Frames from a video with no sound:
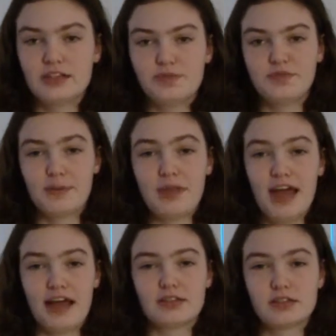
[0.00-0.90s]
from the
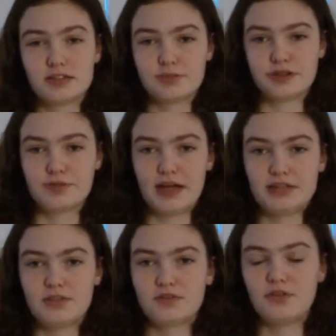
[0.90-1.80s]
actor's
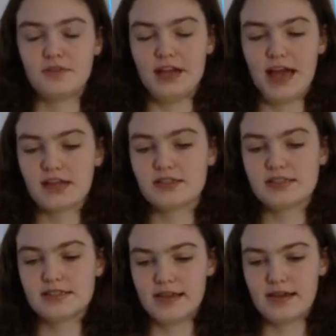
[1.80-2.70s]
perspective. So if an actor
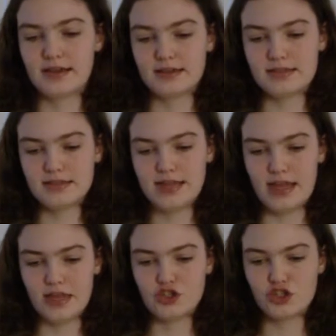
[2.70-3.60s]
is standing on the
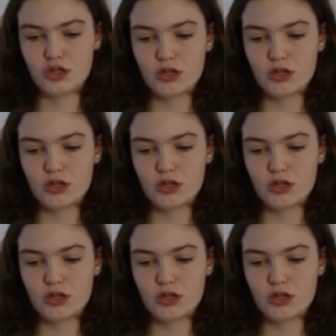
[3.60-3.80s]
stage,